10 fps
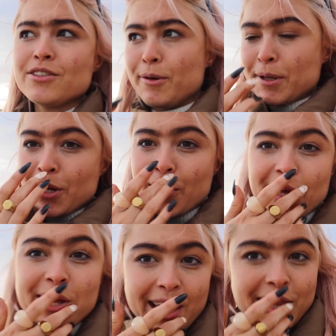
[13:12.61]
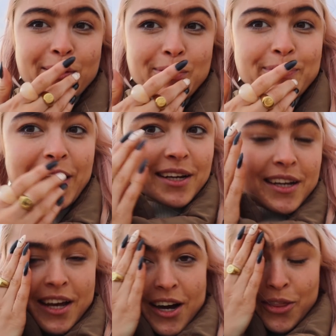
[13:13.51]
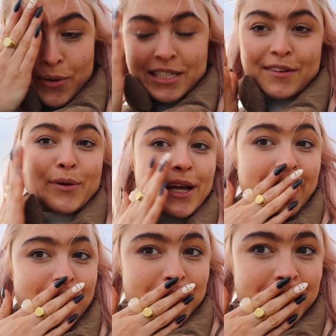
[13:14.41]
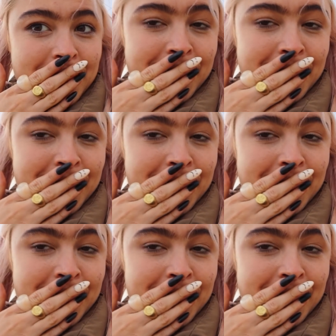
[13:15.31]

so I'm gonna go get that one back, otherwise I have to wait an hour.